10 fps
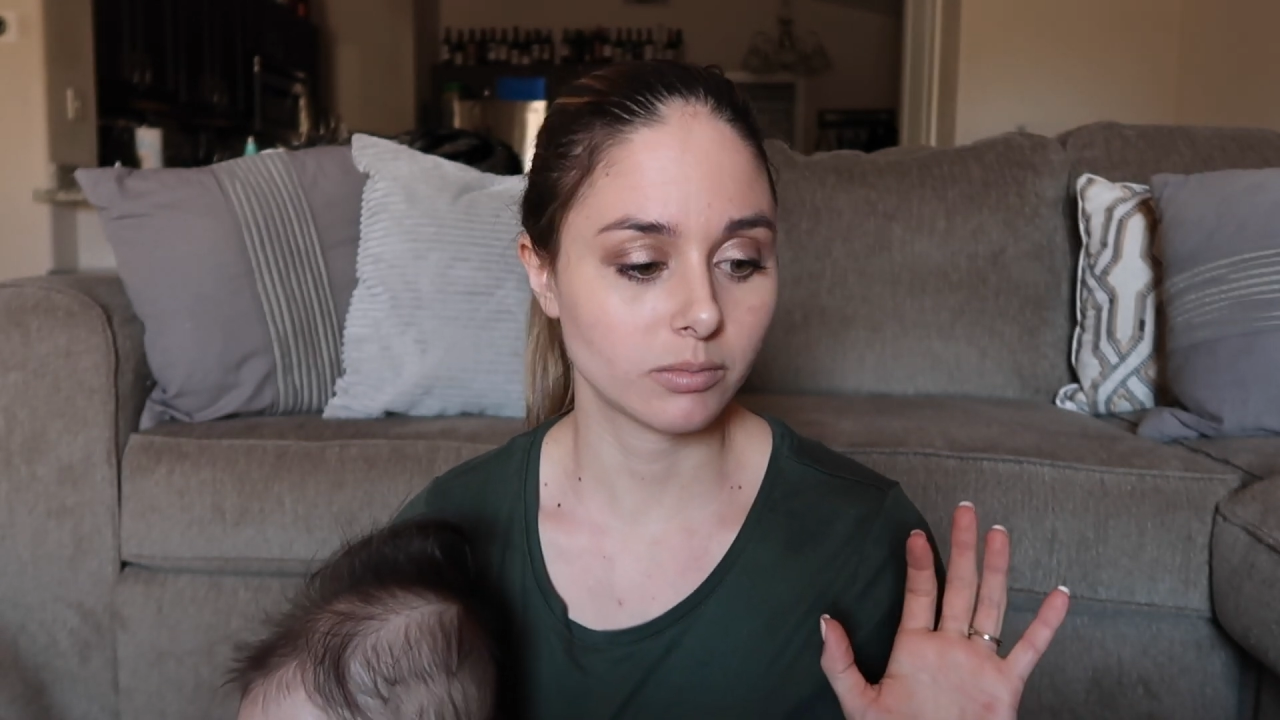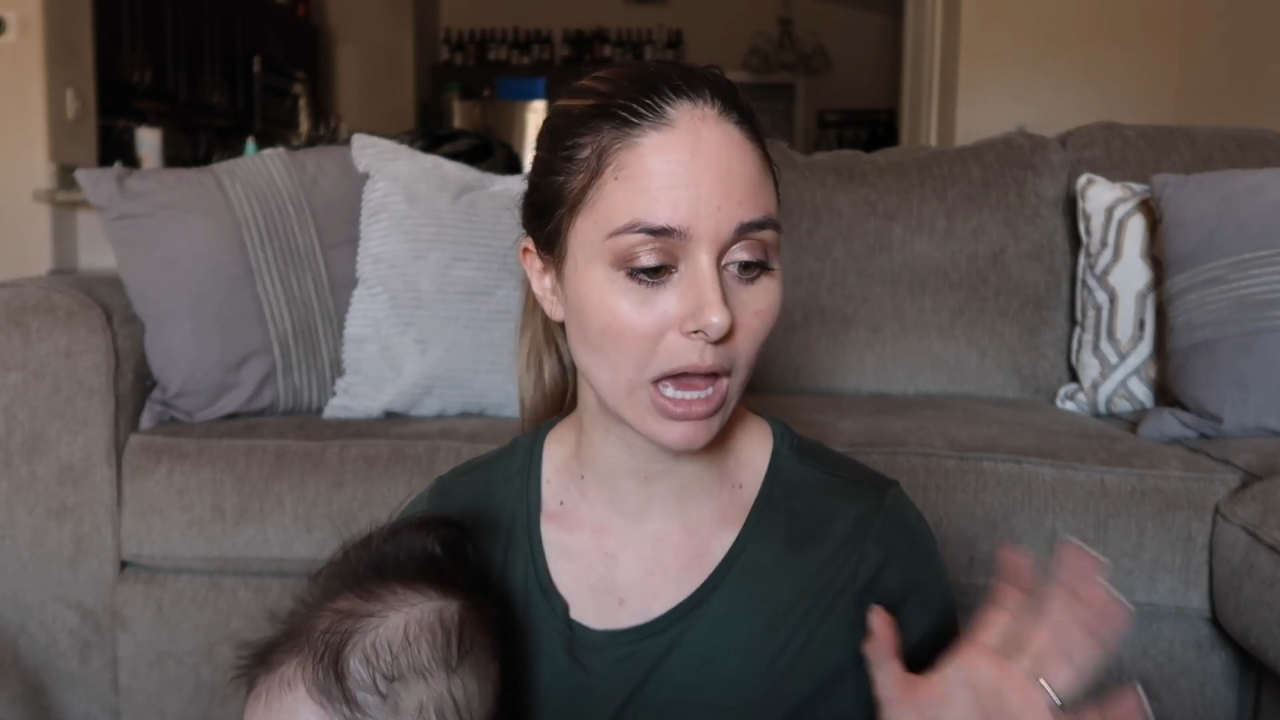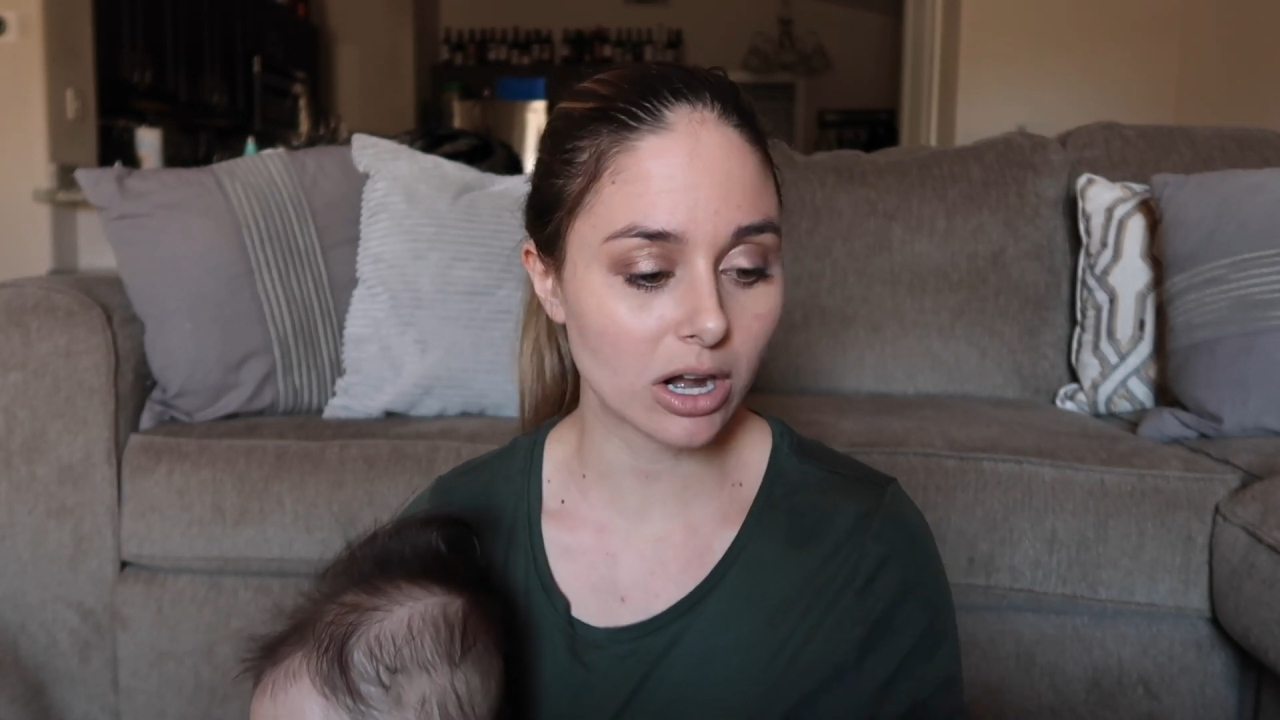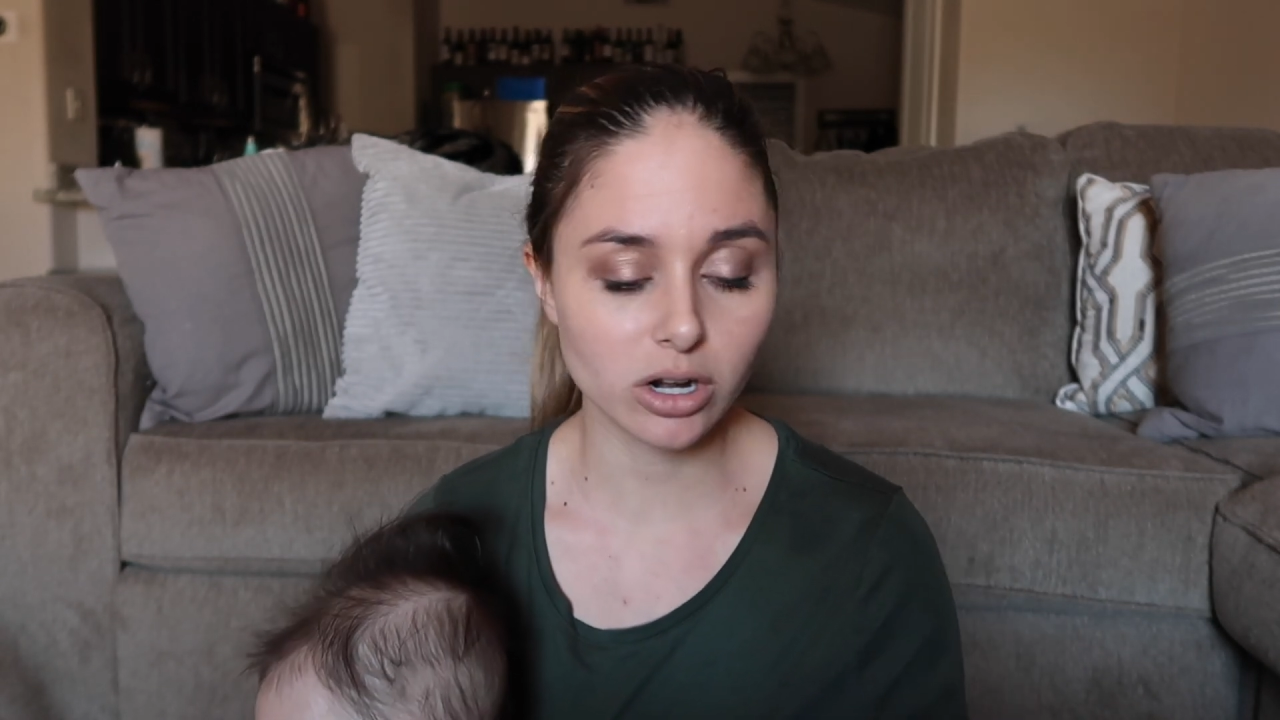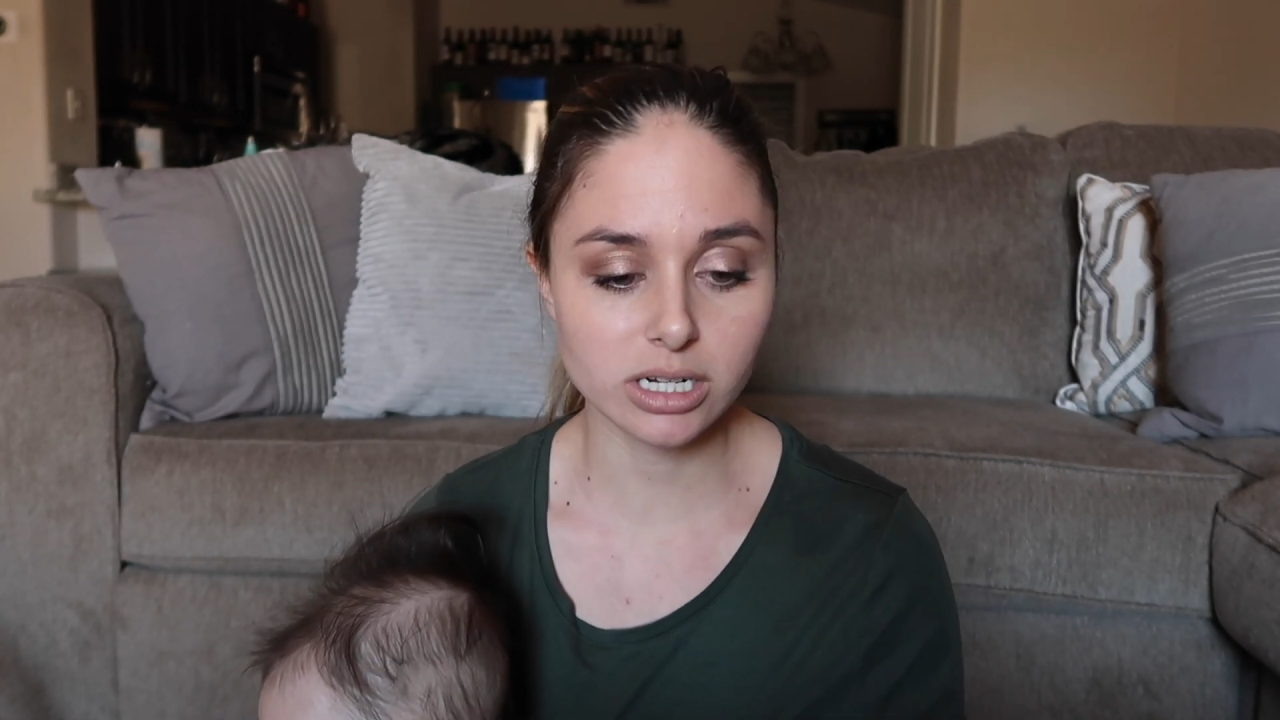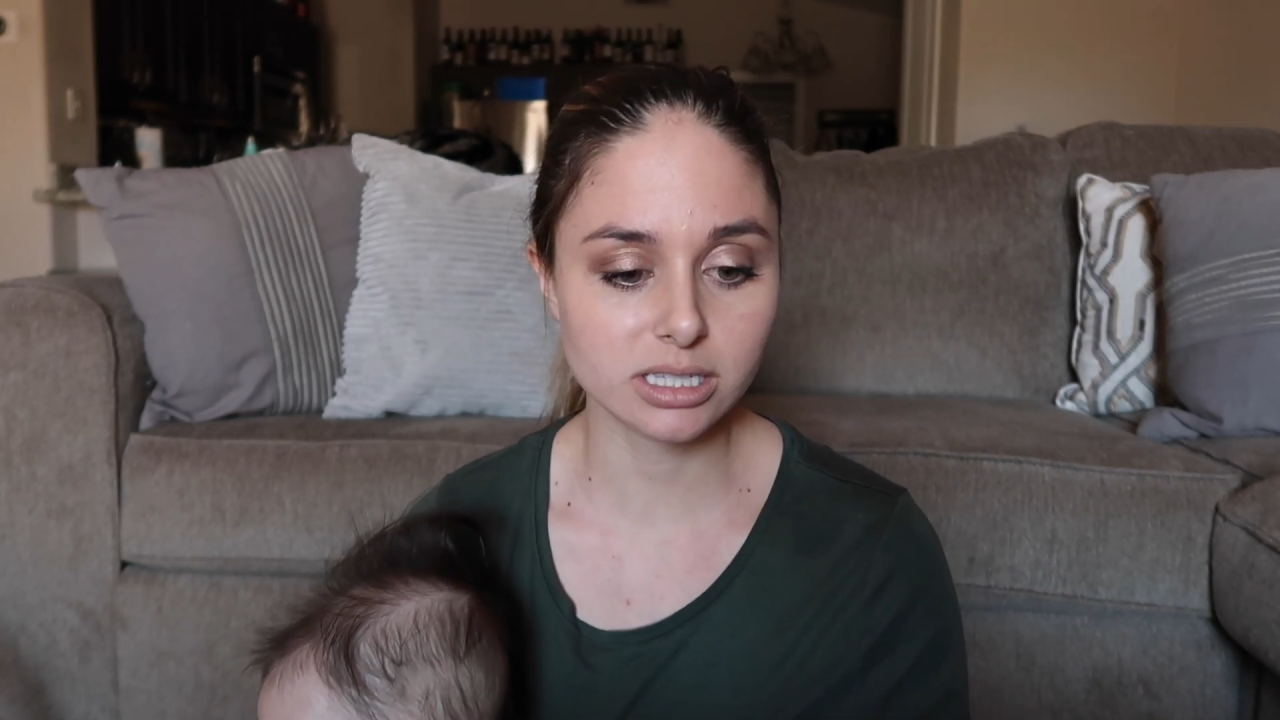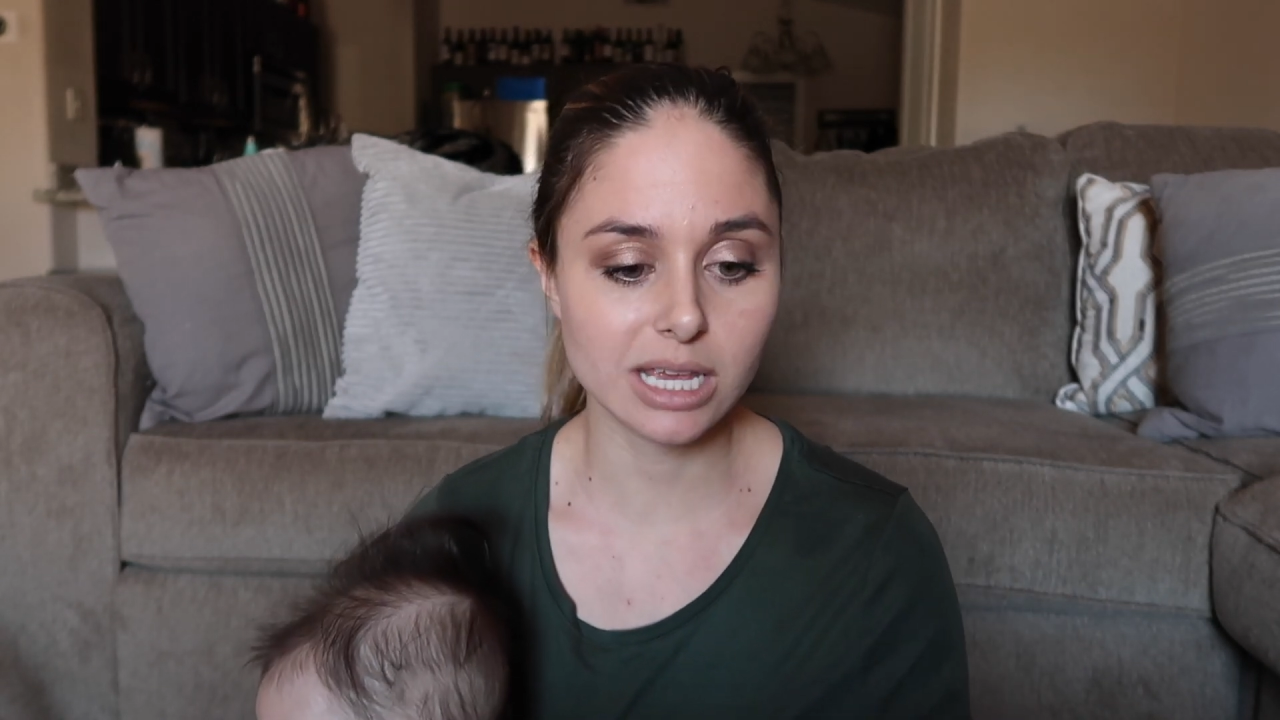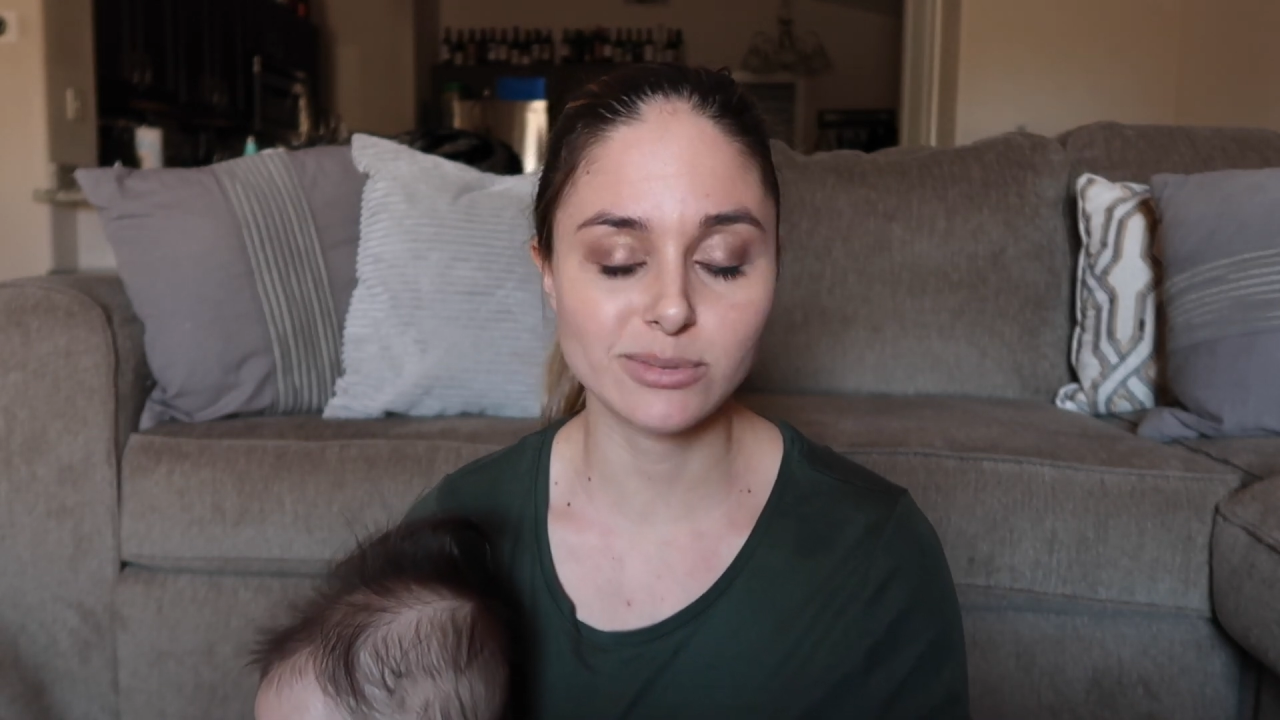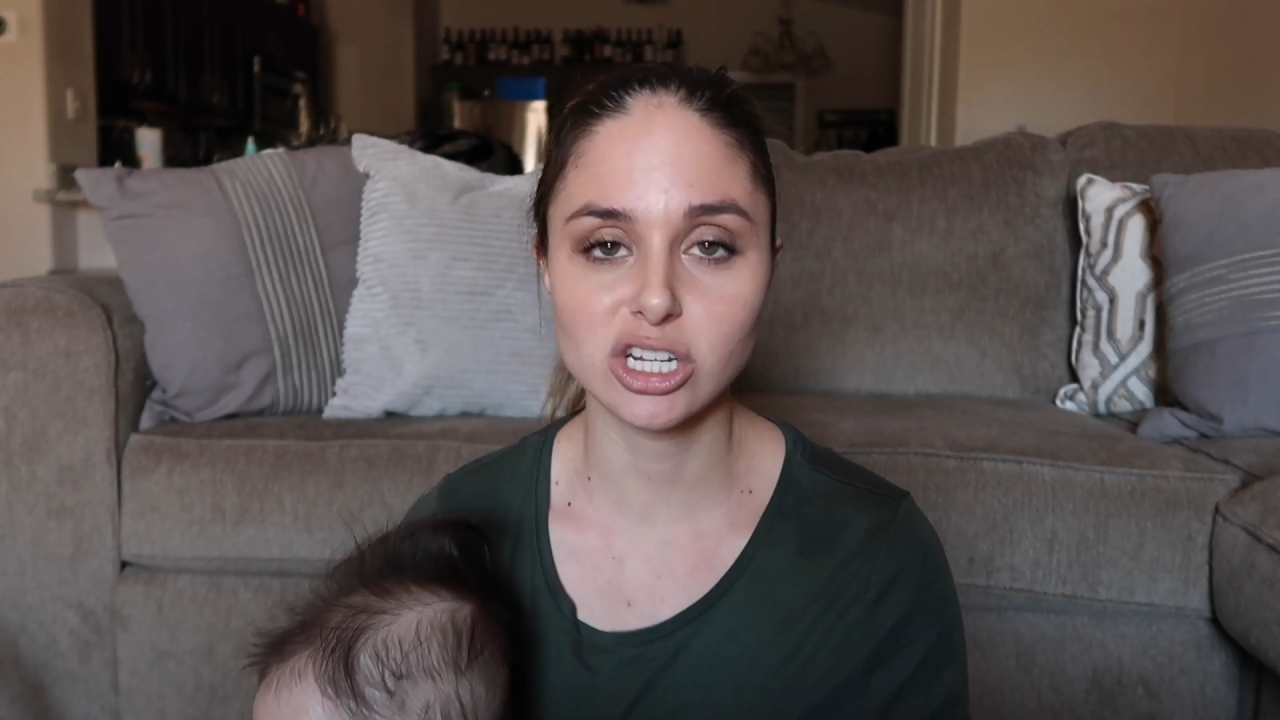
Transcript: get her to sleep.